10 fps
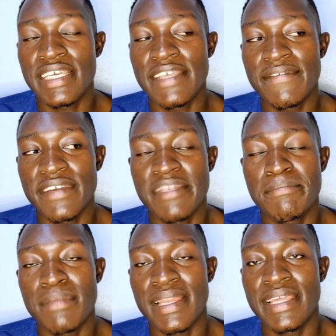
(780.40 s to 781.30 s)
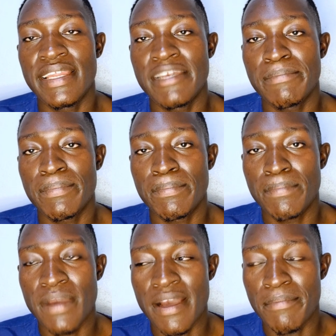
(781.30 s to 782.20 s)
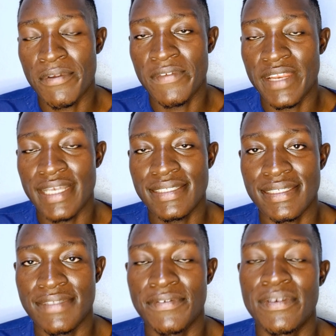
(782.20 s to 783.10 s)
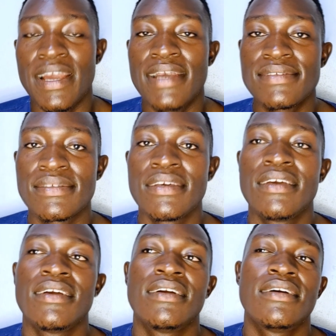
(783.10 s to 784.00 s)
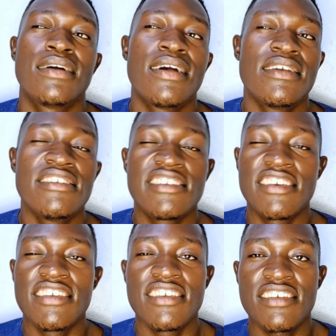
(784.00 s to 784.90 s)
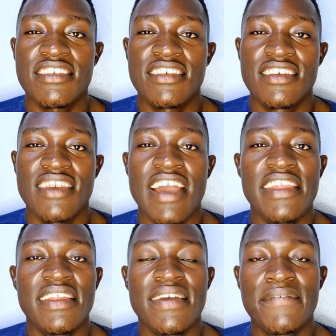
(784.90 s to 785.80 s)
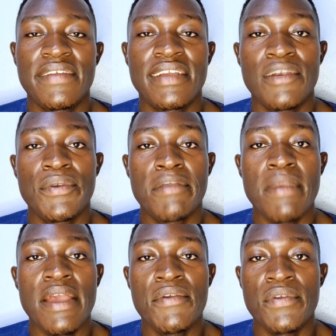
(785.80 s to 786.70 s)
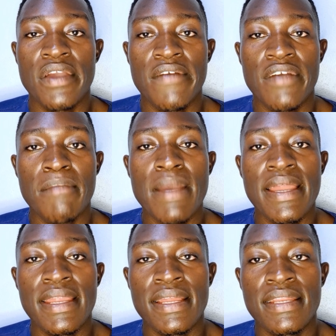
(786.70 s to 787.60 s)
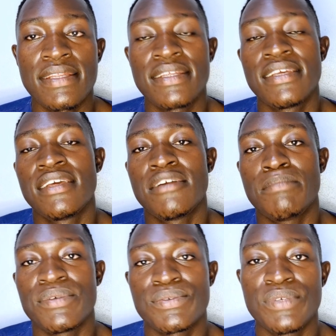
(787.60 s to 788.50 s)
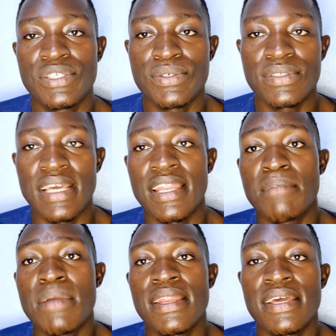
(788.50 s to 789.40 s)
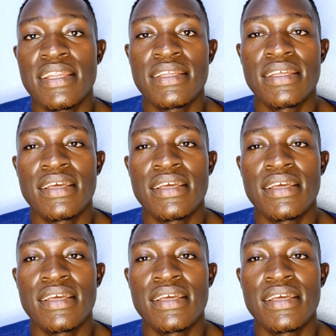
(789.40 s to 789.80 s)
given malaria prophylaxis. For us in Kenya and in Africa, whereby we have abundant mosquitoes and abundant